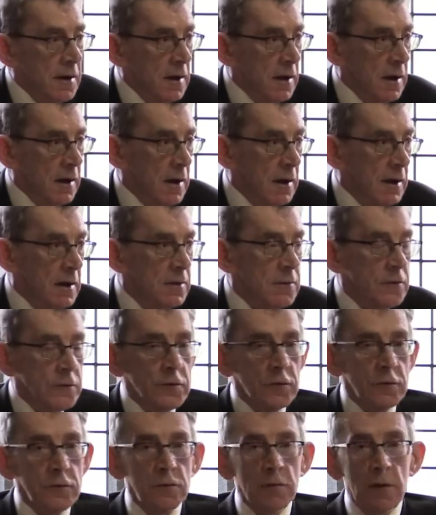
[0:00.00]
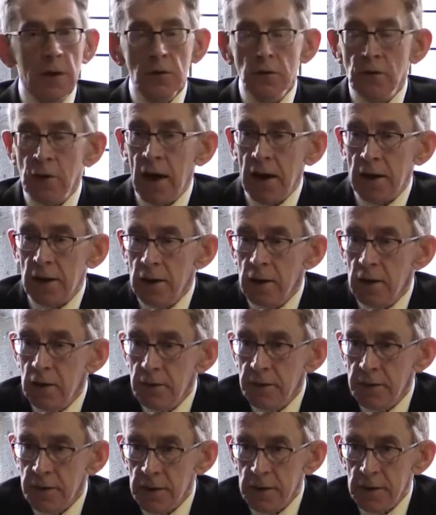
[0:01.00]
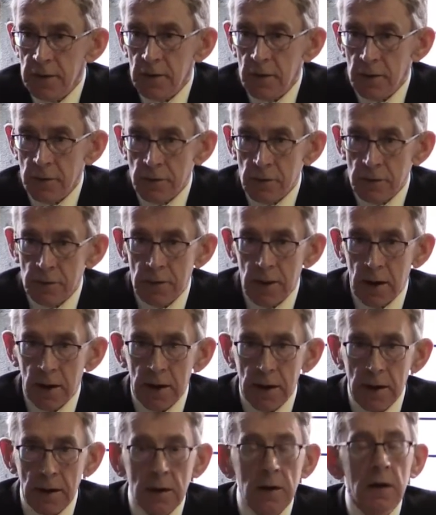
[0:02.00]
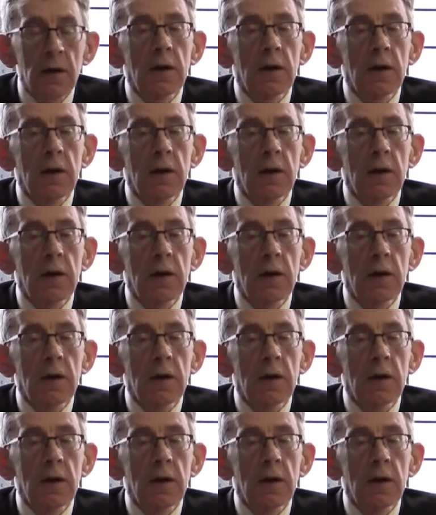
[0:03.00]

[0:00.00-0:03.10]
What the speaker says: to tackle the underlying